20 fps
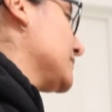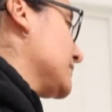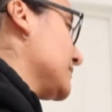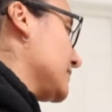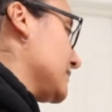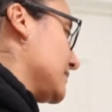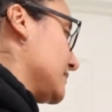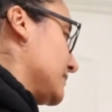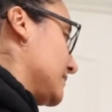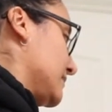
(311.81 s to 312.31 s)

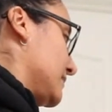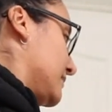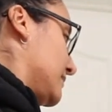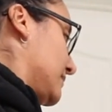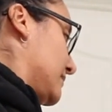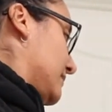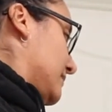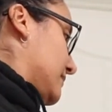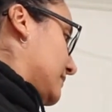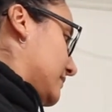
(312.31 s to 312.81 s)

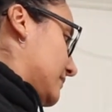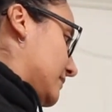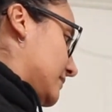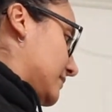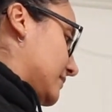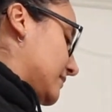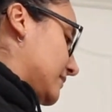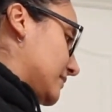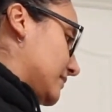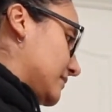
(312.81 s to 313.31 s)

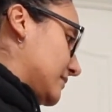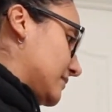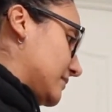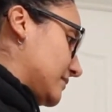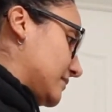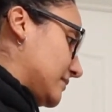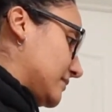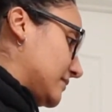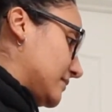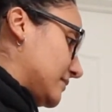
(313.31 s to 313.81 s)

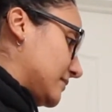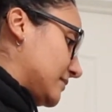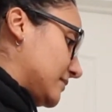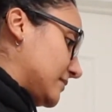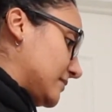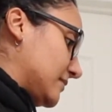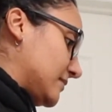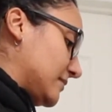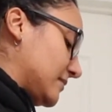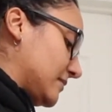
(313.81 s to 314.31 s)

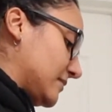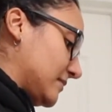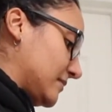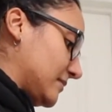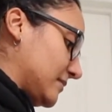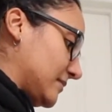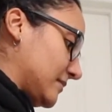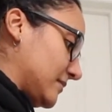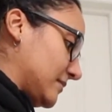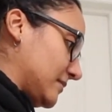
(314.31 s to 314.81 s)

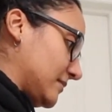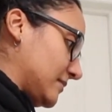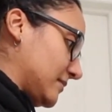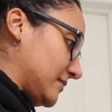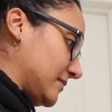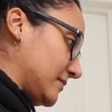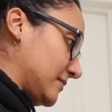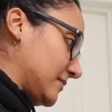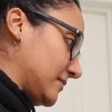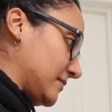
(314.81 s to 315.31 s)

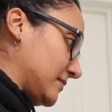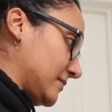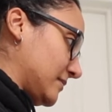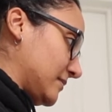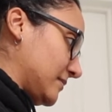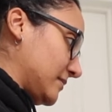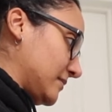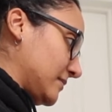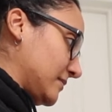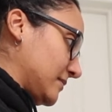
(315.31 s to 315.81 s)

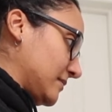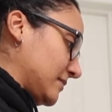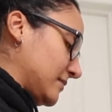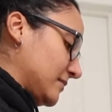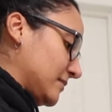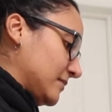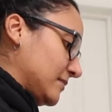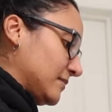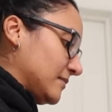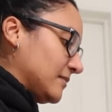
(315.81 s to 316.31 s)

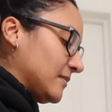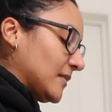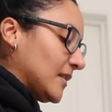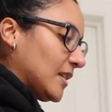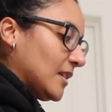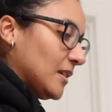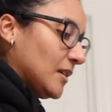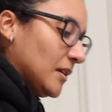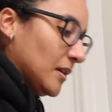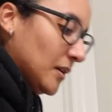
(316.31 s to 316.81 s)

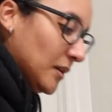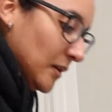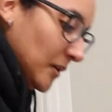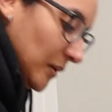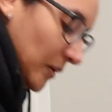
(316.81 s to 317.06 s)
No one is speaking in this clip.